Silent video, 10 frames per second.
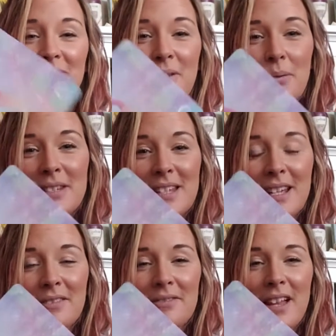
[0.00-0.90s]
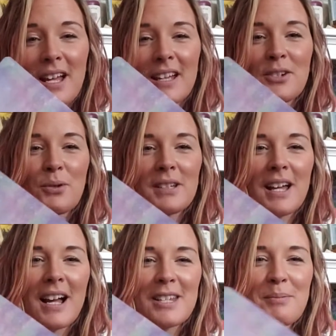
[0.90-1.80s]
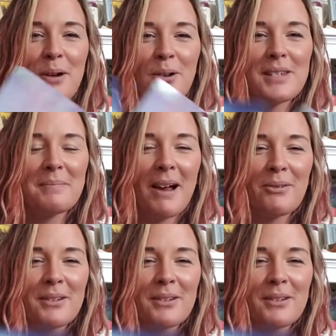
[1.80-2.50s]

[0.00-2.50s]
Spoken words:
what do we say, flying toward the cosmos? I'm not